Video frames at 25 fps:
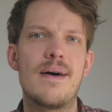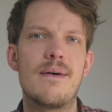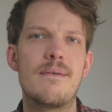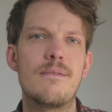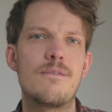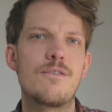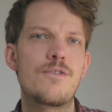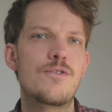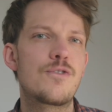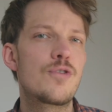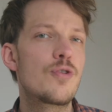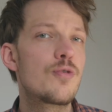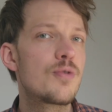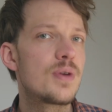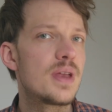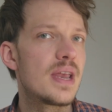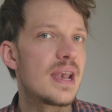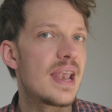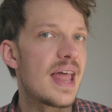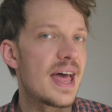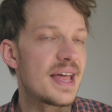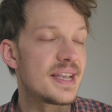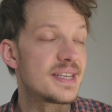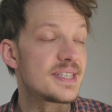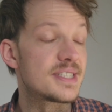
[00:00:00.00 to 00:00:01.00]
through the
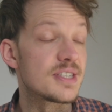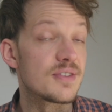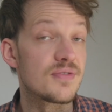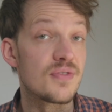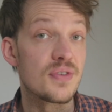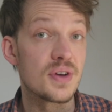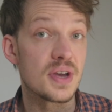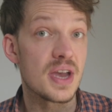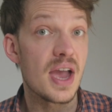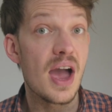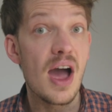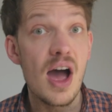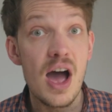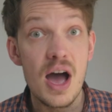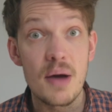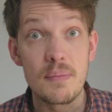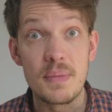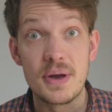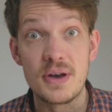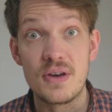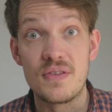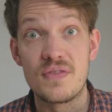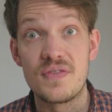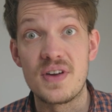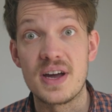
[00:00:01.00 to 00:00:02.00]
lens of a car
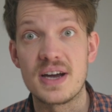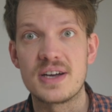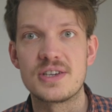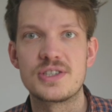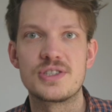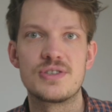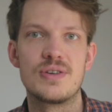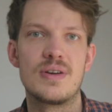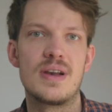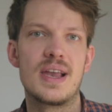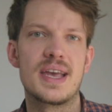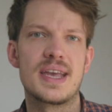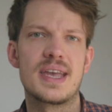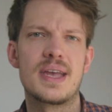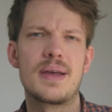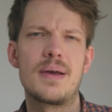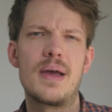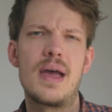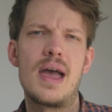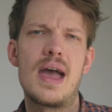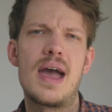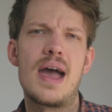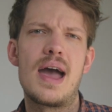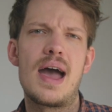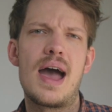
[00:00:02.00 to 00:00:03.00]
manufacturer, like
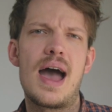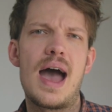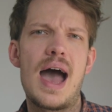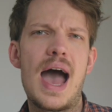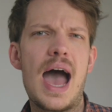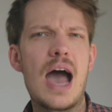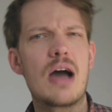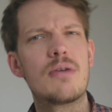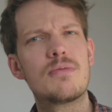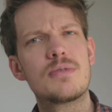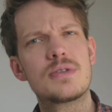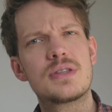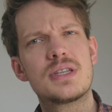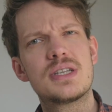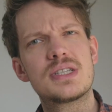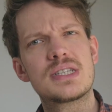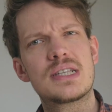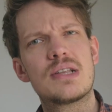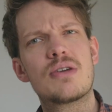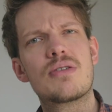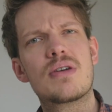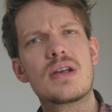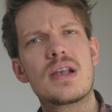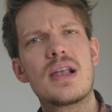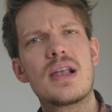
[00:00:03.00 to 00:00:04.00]
how would this look